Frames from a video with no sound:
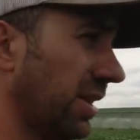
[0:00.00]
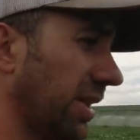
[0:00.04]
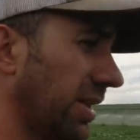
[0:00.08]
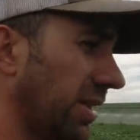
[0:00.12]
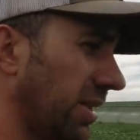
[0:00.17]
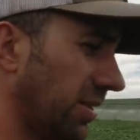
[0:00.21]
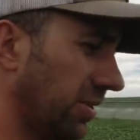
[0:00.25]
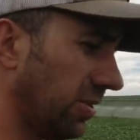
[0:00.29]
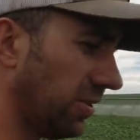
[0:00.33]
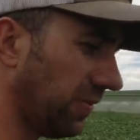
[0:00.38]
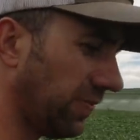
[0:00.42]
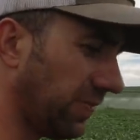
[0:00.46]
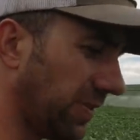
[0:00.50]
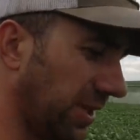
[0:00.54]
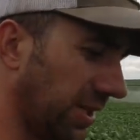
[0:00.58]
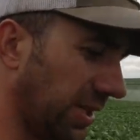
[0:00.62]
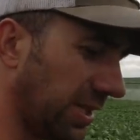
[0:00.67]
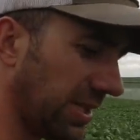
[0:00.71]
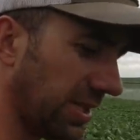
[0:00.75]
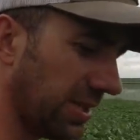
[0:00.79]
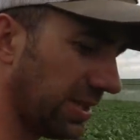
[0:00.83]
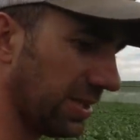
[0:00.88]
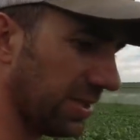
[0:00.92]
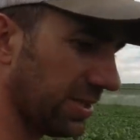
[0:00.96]
I didn't know if they'd
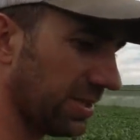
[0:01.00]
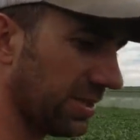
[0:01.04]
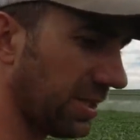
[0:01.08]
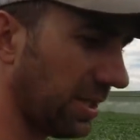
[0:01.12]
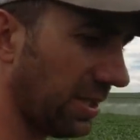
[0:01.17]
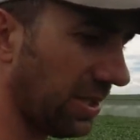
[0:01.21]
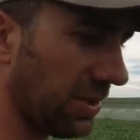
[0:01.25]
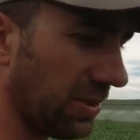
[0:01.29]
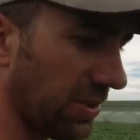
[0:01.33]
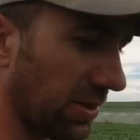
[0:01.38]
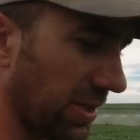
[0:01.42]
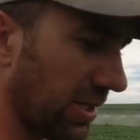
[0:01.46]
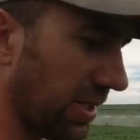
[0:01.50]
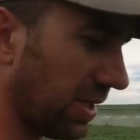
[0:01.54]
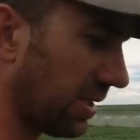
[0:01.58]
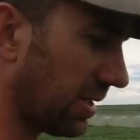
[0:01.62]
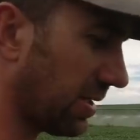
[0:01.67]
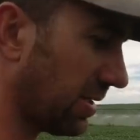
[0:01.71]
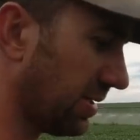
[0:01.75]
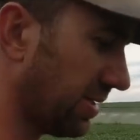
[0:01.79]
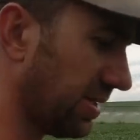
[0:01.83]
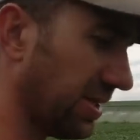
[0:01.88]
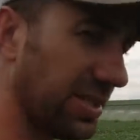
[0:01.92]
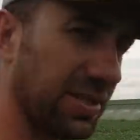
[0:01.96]
get this tall or not,
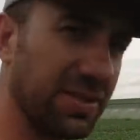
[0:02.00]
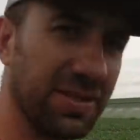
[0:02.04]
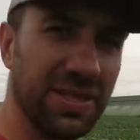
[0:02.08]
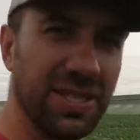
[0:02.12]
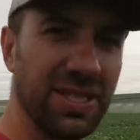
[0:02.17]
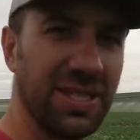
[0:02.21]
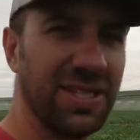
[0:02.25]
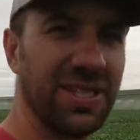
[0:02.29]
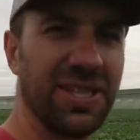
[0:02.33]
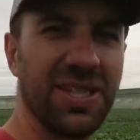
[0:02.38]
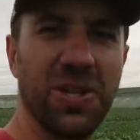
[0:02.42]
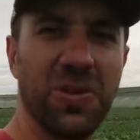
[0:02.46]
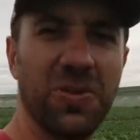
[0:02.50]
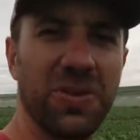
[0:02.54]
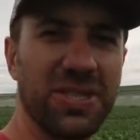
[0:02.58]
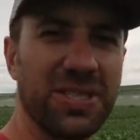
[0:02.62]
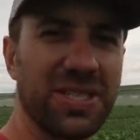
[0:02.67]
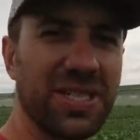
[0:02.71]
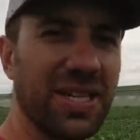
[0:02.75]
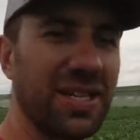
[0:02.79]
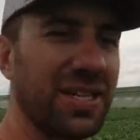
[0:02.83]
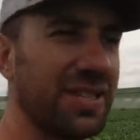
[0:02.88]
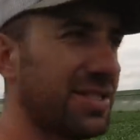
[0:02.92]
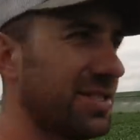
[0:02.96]
because they always
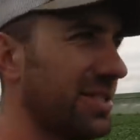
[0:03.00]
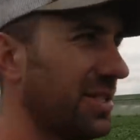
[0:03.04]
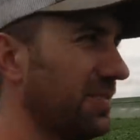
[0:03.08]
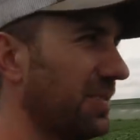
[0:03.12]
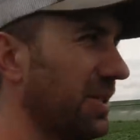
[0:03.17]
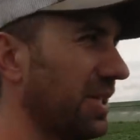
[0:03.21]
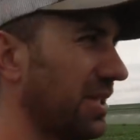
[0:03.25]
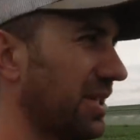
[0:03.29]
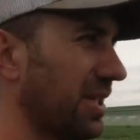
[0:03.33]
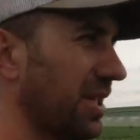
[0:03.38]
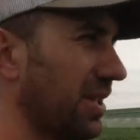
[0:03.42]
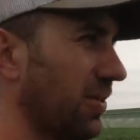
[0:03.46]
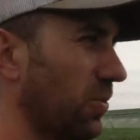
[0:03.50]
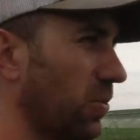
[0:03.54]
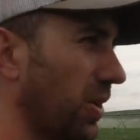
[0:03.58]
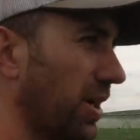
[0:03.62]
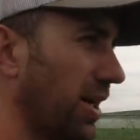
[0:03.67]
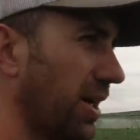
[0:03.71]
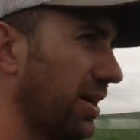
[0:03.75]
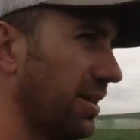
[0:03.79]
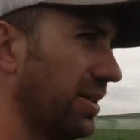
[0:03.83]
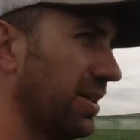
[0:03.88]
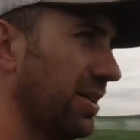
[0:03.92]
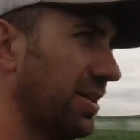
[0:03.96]
kind of seem like they
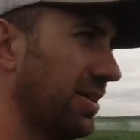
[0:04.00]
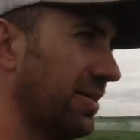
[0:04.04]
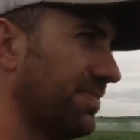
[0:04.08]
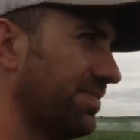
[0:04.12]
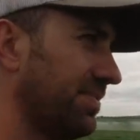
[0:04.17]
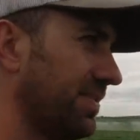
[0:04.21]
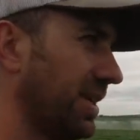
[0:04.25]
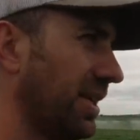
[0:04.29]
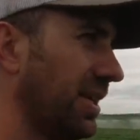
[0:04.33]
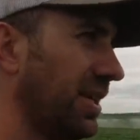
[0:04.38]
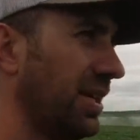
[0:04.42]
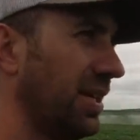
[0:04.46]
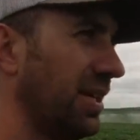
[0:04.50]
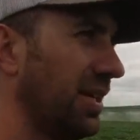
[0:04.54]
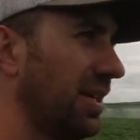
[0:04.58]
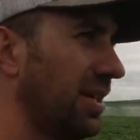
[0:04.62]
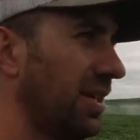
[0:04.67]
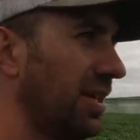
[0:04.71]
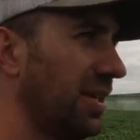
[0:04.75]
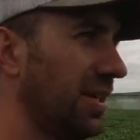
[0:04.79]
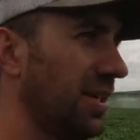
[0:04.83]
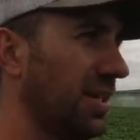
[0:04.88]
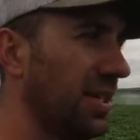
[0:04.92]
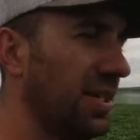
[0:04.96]
wait, and then
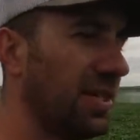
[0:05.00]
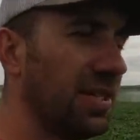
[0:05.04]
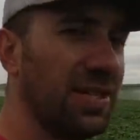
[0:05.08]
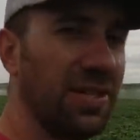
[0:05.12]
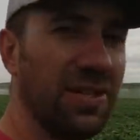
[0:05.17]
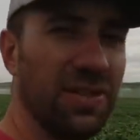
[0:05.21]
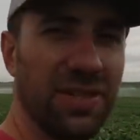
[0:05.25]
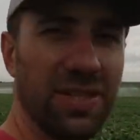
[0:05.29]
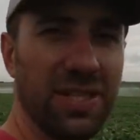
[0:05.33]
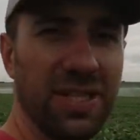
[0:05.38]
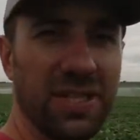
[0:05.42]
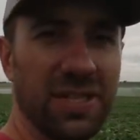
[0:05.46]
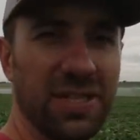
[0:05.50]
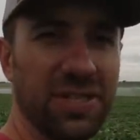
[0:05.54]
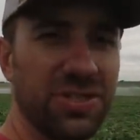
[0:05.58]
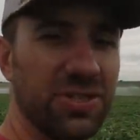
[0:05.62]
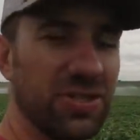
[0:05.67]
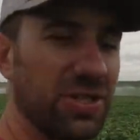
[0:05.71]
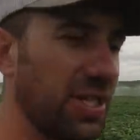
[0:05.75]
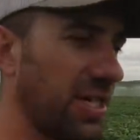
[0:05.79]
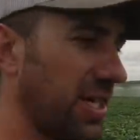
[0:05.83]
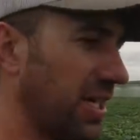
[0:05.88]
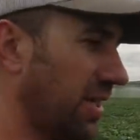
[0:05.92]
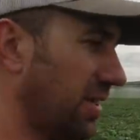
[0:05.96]
near the end of
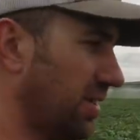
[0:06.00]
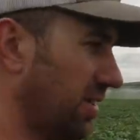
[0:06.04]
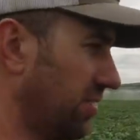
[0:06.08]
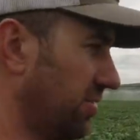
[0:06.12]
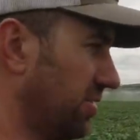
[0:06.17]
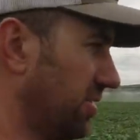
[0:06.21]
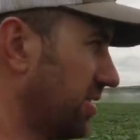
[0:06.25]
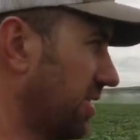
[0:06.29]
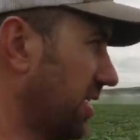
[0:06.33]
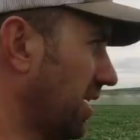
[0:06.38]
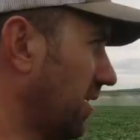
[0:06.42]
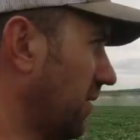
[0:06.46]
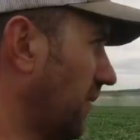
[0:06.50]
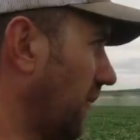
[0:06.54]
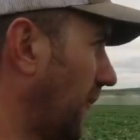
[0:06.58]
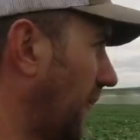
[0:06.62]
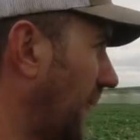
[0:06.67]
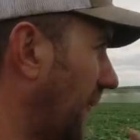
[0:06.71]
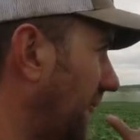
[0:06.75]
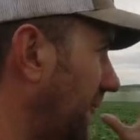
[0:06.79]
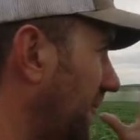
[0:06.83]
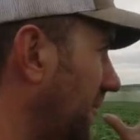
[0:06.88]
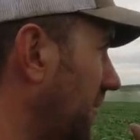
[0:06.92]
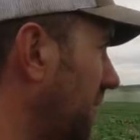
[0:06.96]
July they'll just kind of
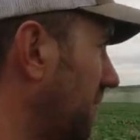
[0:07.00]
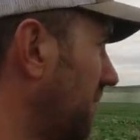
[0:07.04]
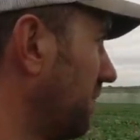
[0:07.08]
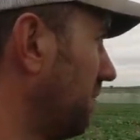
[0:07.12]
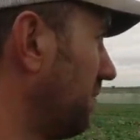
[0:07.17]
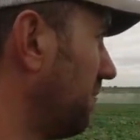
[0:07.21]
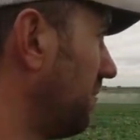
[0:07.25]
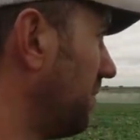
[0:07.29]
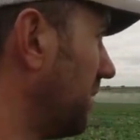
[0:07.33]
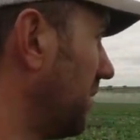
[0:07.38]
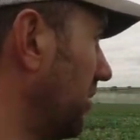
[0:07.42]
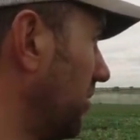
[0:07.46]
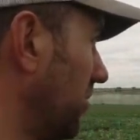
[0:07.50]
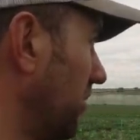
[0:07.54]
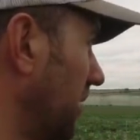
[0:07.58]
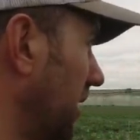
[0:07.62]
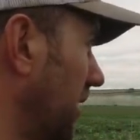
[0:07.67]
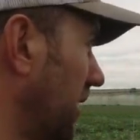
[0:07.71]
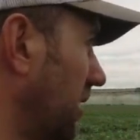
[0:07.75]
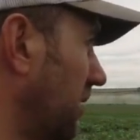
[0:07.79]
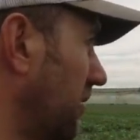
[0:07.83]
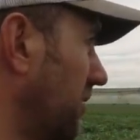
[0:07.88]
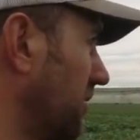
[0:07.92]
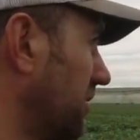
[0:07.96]
balloon
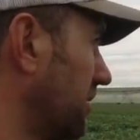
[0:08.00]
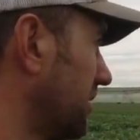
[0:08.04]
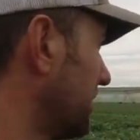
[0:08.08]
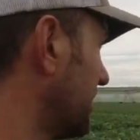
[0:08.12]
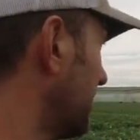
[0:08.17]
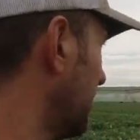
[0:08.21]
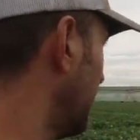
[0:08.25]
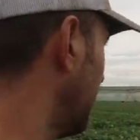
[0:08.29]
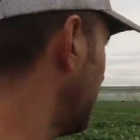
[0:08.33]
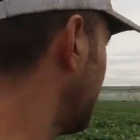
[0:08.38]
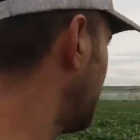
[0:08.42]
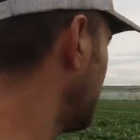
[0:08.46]
out and stuff.